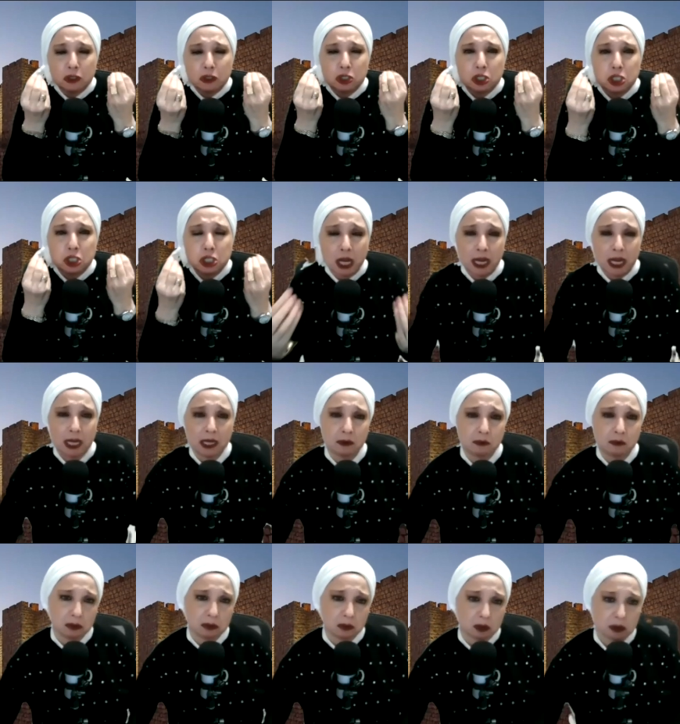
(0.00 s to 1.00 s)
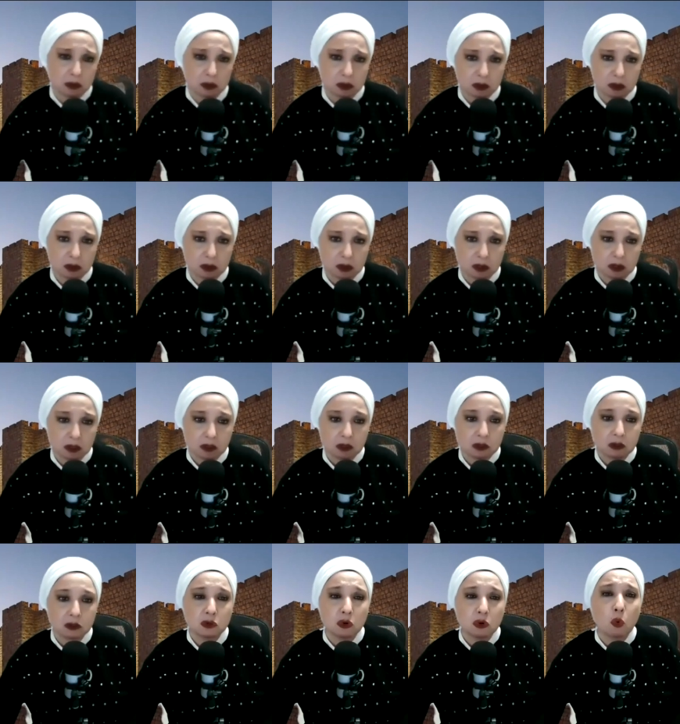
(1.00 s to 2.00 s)
shame.
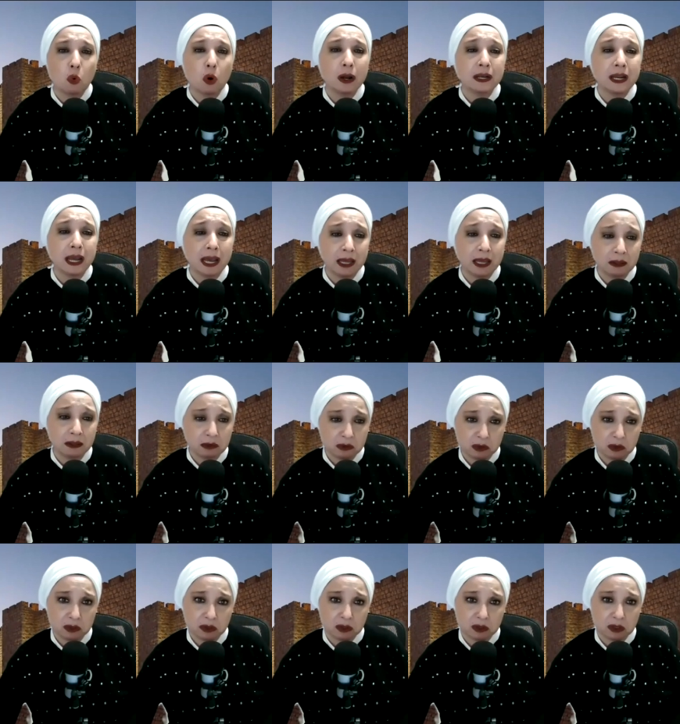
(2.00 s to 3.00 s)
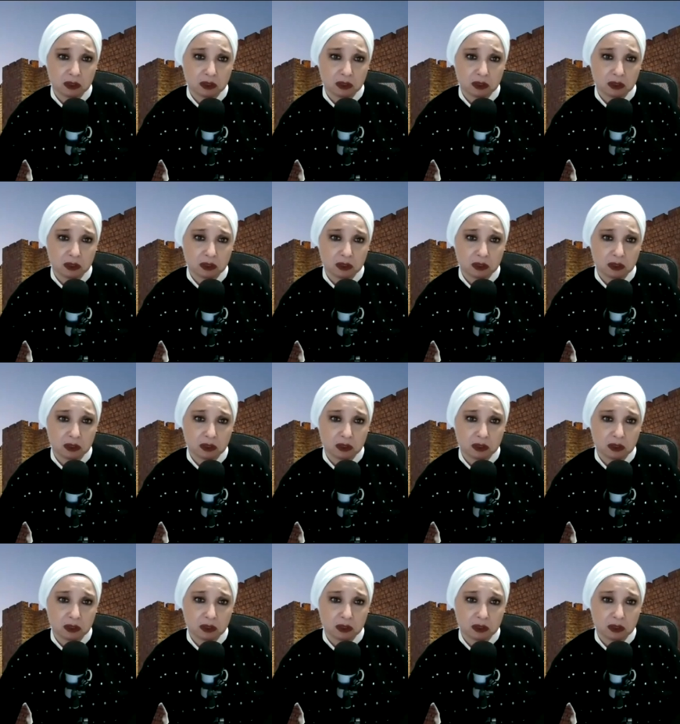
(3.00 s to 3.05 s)
To what end?